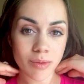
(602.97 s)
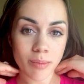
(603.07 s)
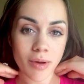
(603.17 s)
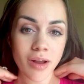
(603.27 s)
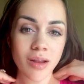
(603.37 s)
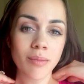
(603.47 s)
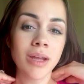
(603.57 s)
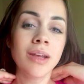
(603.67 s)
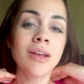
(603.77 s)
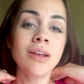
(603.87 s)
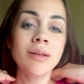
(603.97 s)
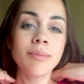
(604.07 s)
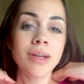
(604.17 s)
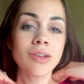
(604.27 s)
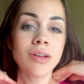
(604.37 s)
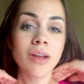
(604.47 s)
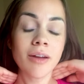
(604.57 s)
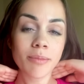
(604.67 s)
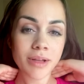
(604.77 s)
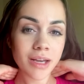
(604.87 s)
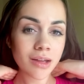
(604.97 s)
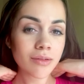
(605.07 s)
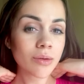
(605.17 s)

the bottom, Make sure you have plenty of